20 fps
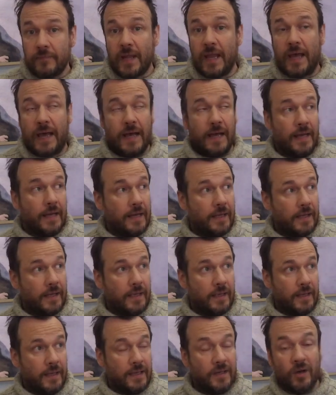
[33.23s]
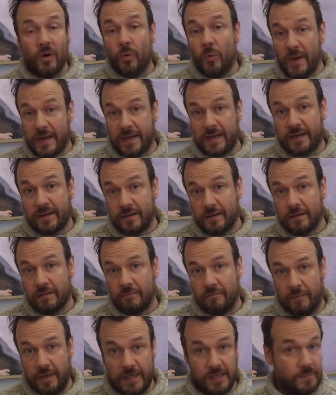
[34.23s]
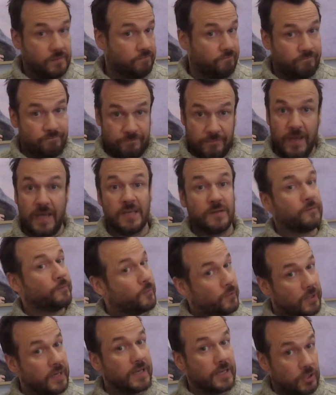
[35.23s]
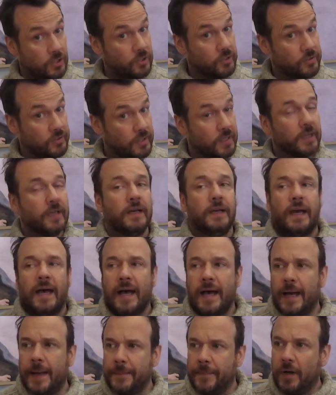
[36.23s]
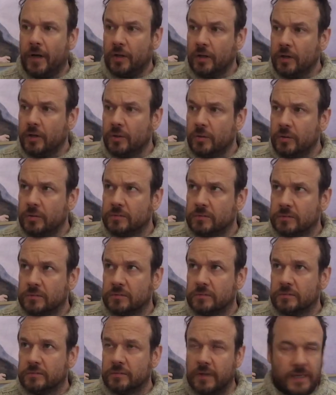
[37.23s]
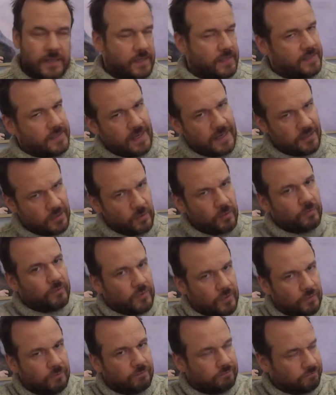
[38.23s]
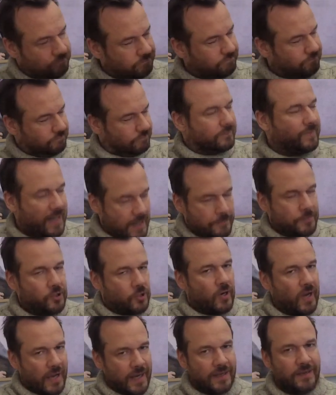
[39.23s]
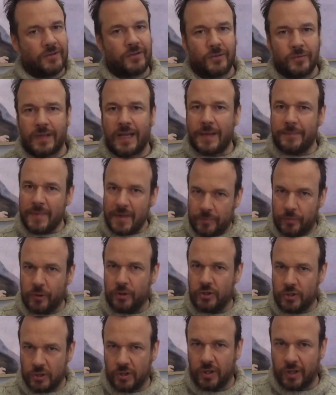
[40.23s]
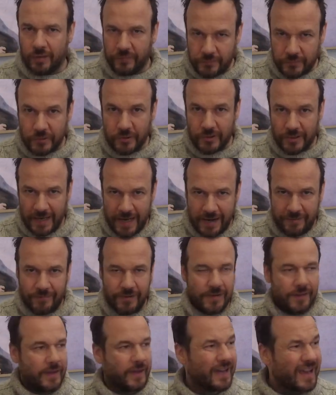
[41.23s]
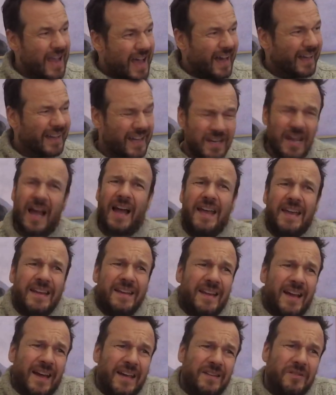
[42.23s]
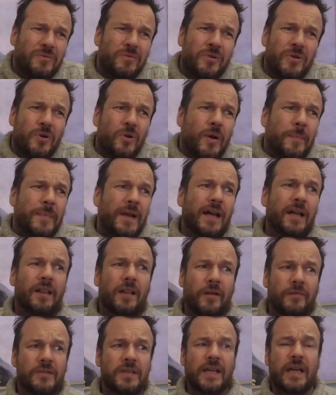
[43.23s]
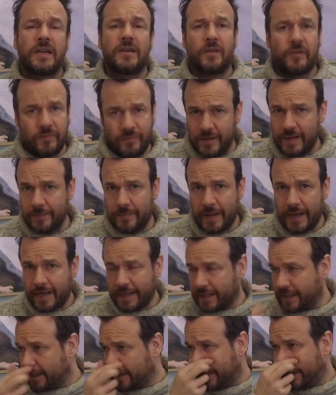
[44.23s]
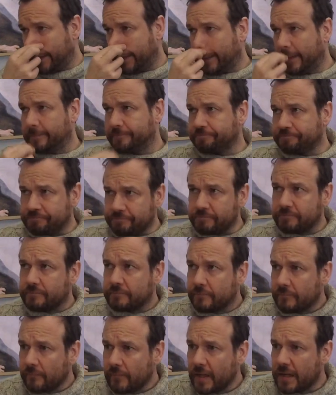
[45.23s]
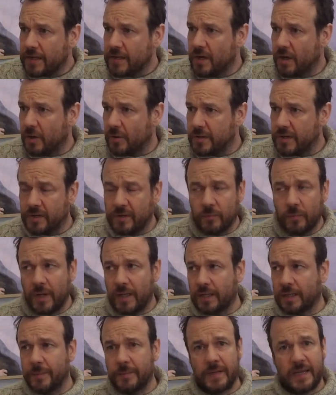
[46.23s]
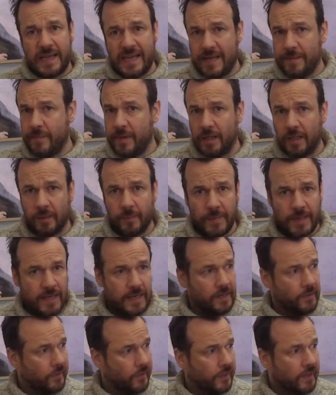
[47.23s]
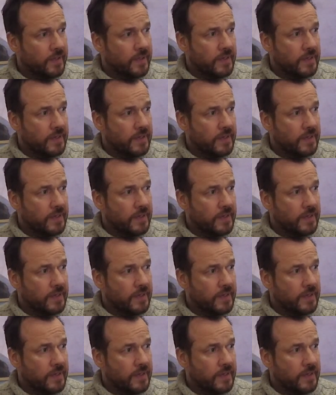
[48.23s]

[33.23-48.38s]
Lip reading: in a week is pretty good. Although, as I say, don't keep trying. Don't let me put you off doing everything. And I don't know. I mean, I'd love to get your feedback. You know, you're welcome to email me or